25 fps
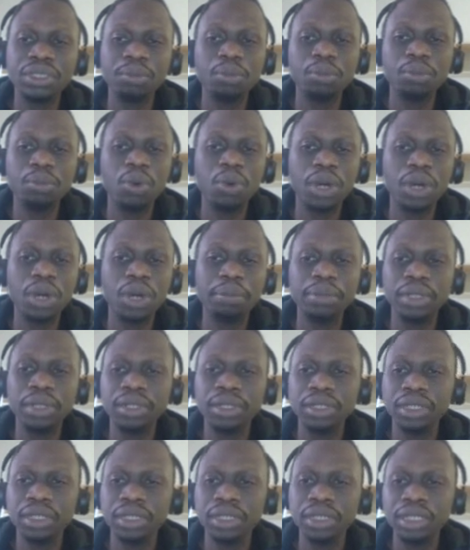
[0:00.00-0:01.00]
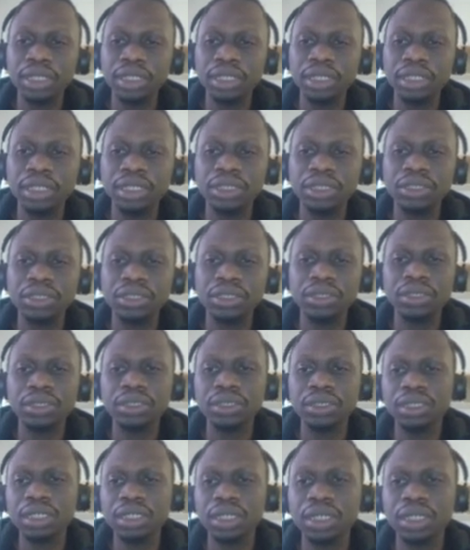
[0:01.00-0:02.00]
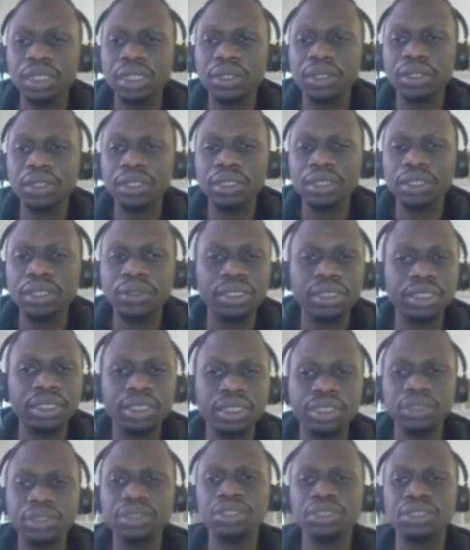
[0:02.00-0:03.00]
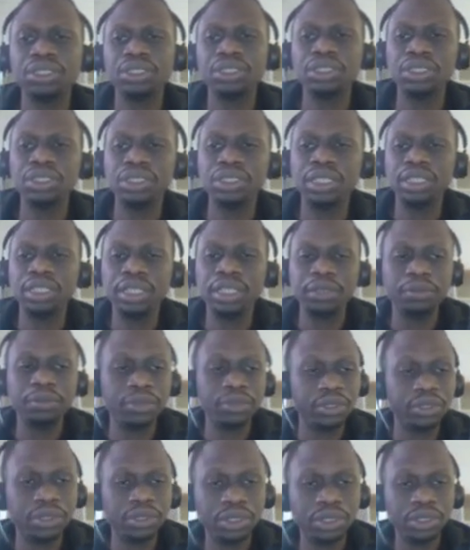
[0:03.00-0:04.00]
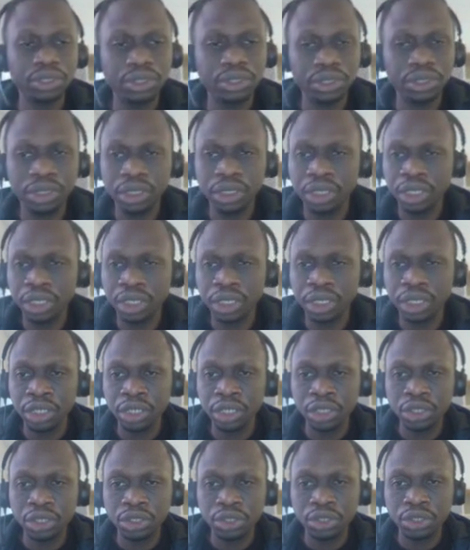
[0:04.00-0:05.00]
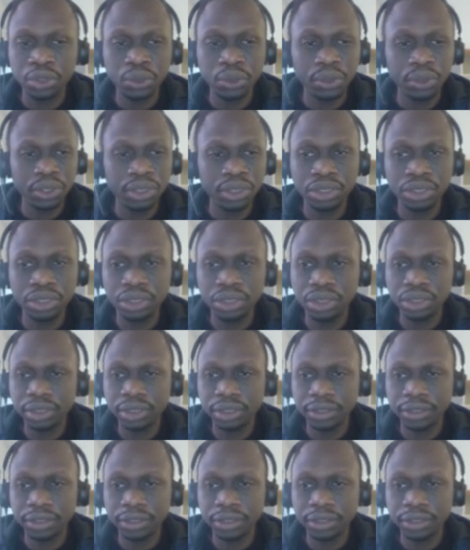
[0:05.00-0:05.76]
Boab. So I need to change the name to just show us.